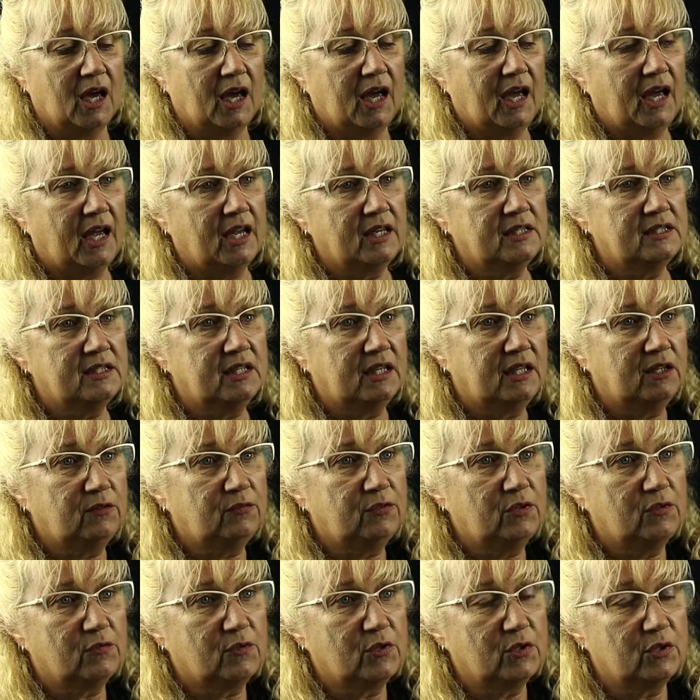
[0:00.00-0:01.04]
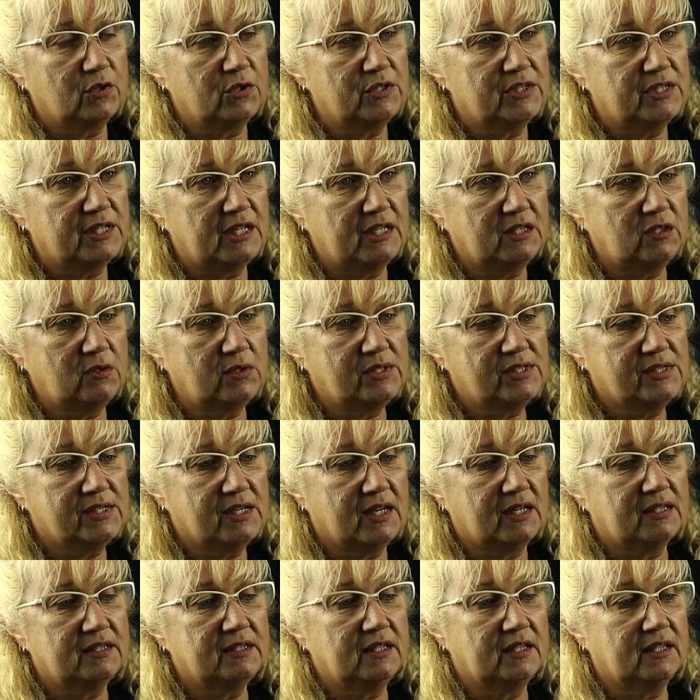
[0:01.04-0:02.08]
And if you've got continuous
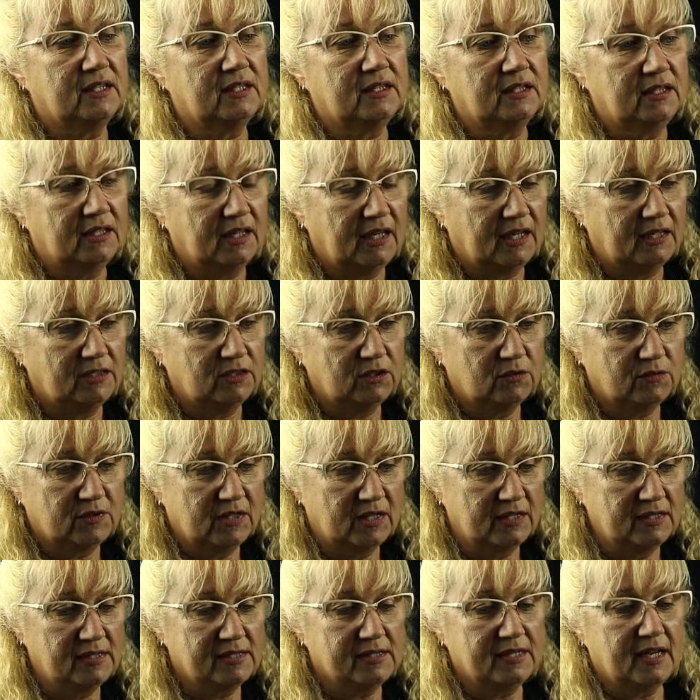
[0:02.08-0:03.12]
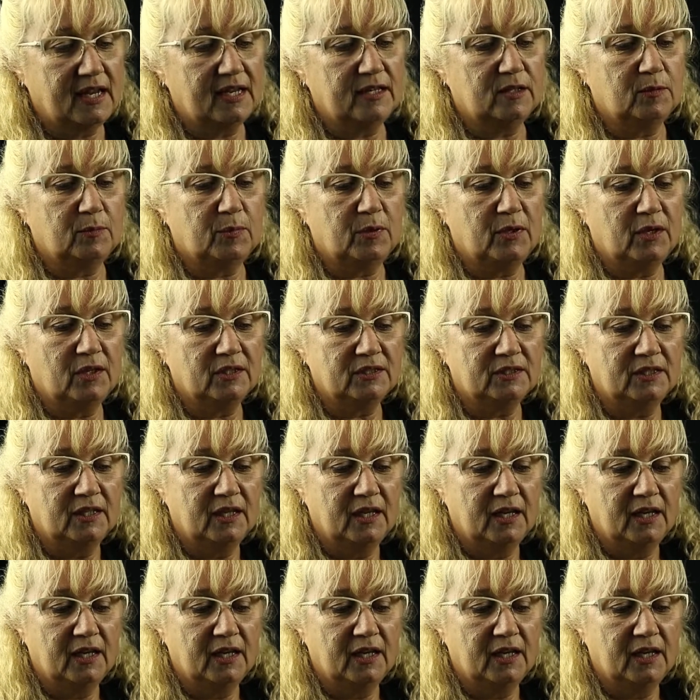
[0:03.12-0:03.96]
data and you've done a scatter plot,